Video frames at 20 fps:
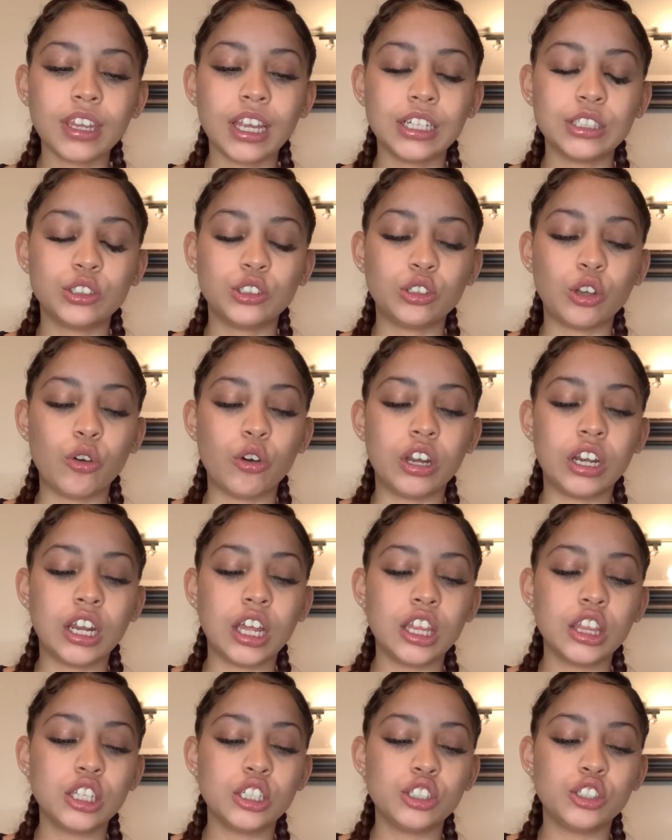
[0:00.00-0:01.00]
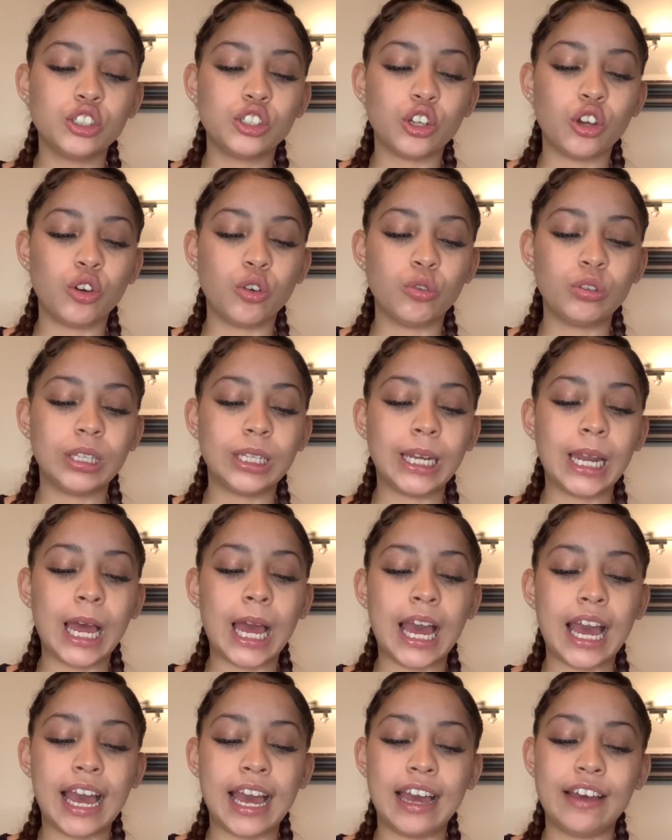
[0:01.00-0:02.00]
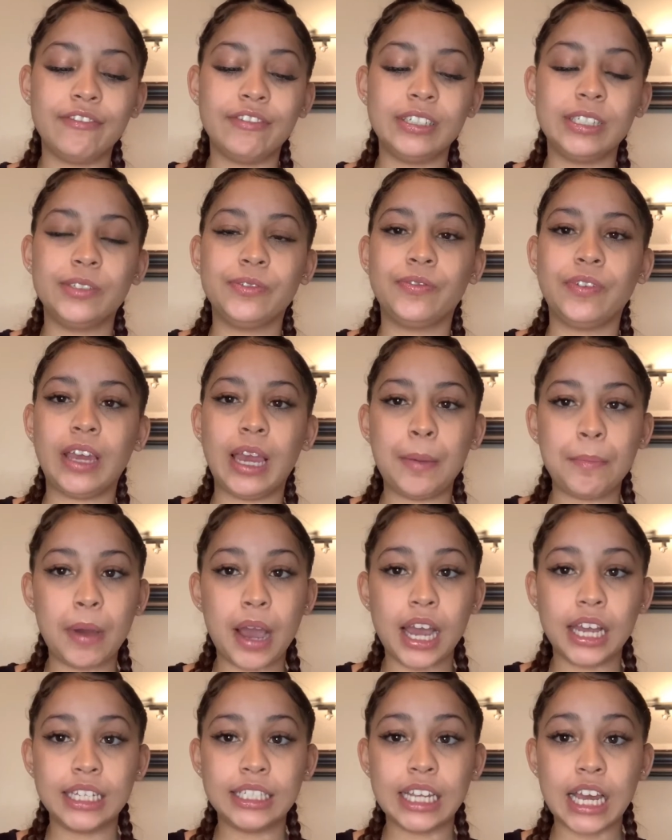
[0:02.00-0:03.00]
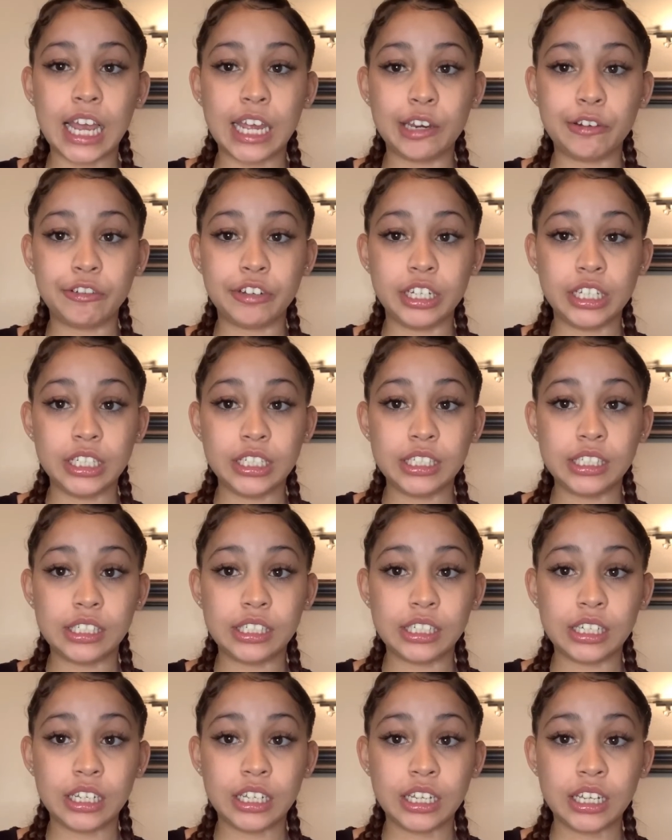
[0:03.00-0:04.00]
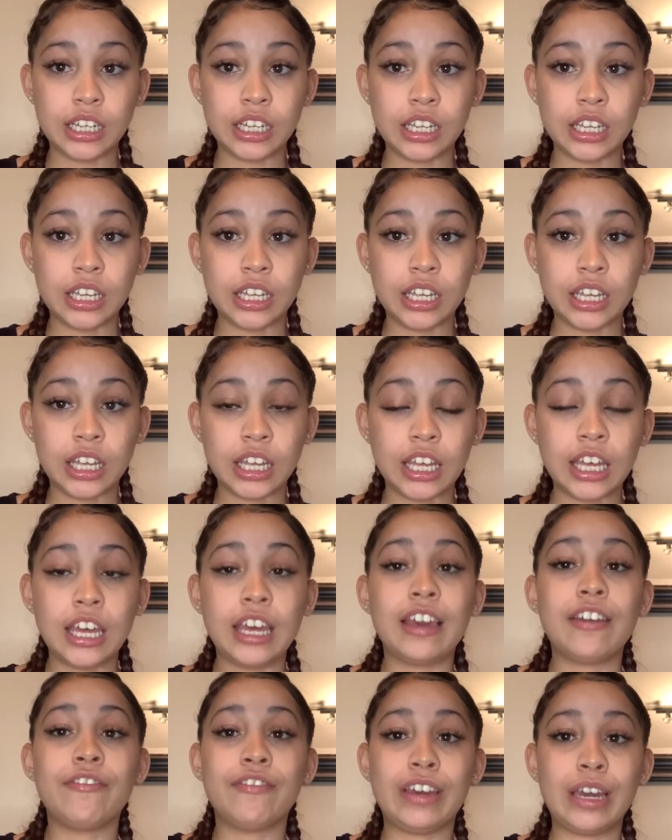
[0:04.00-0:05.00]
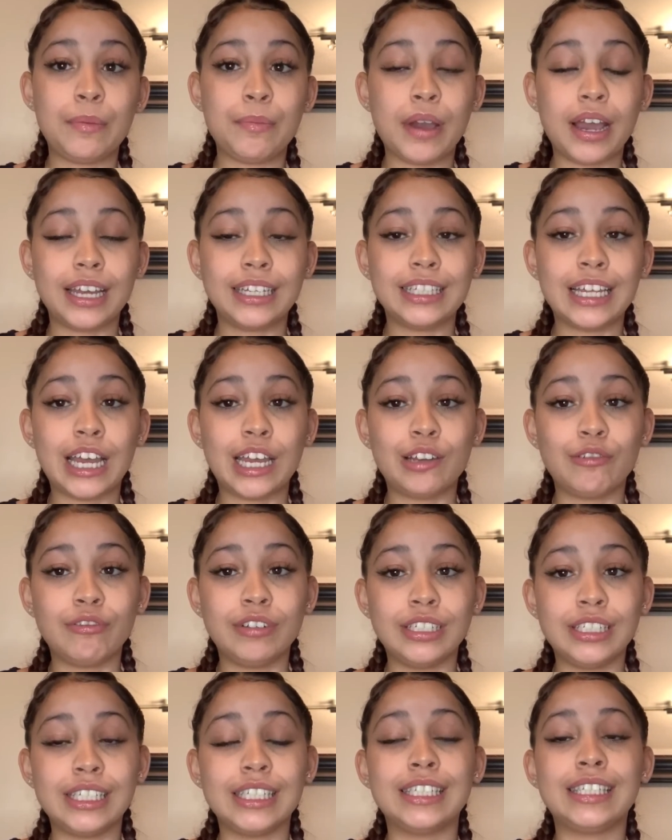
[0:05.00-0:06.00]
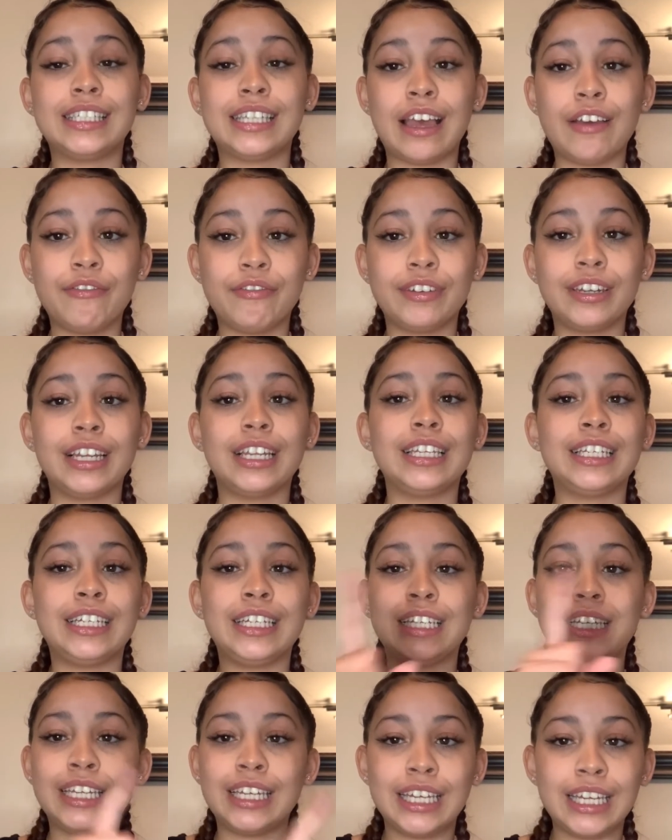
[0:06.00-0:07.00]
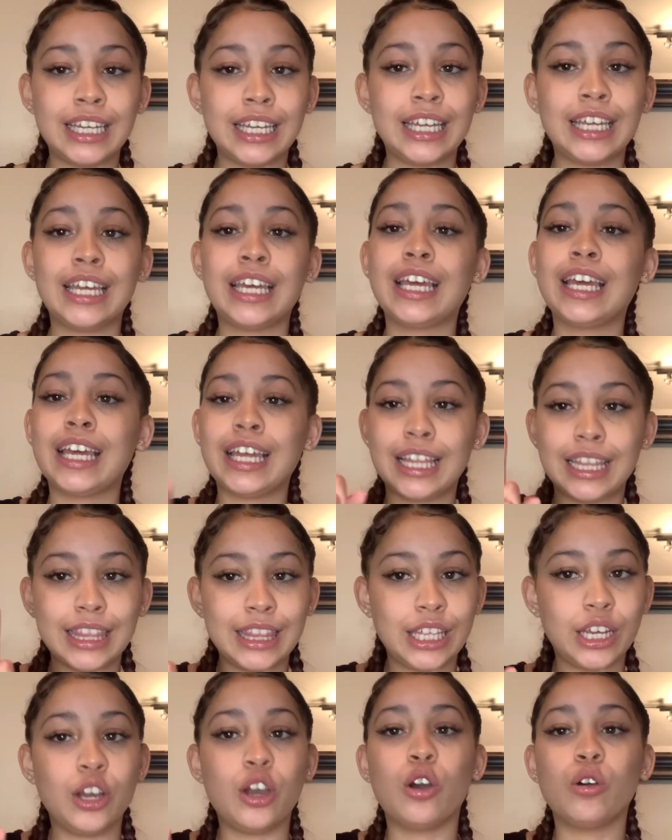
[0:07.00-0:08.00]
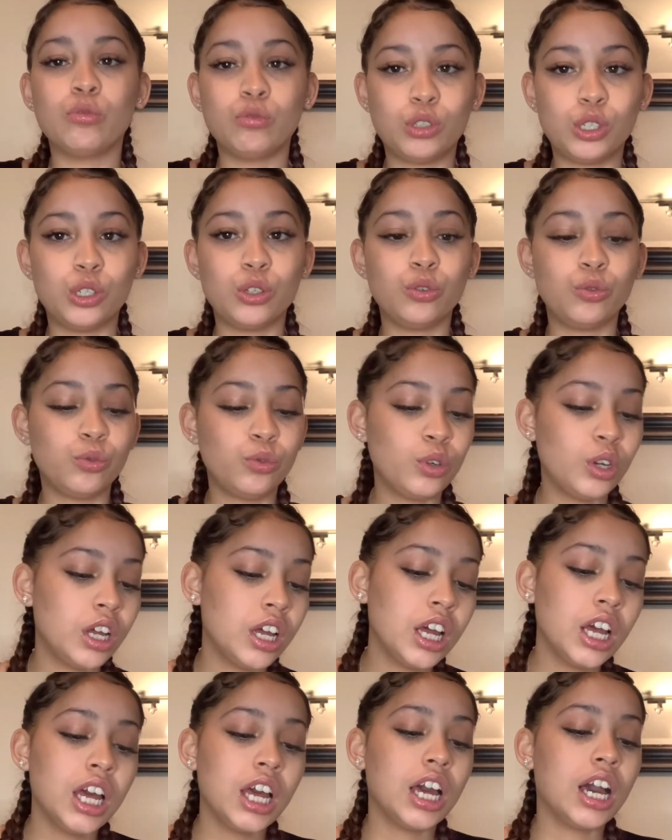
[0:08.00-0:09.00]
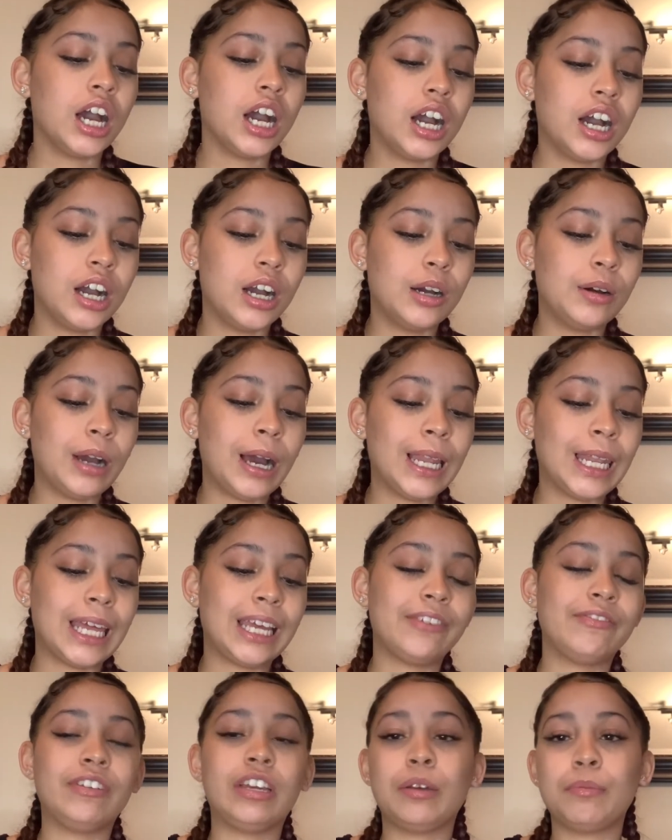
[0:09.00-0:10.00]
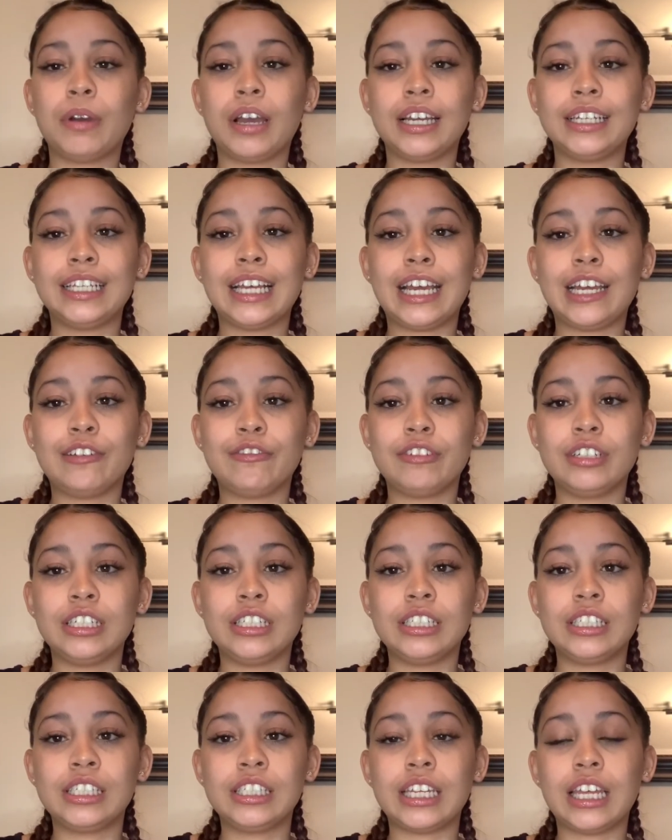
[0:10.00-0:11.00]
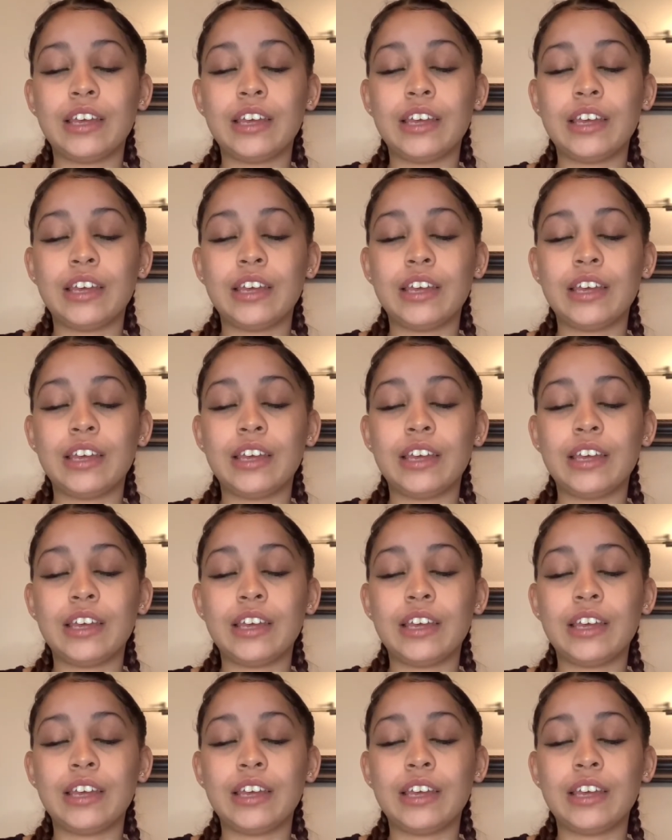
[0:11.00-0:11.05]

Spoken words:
So another show that I have is Vampire Diaries. Vampire Diaries is definitely the go-to. I like Vampire Diaries.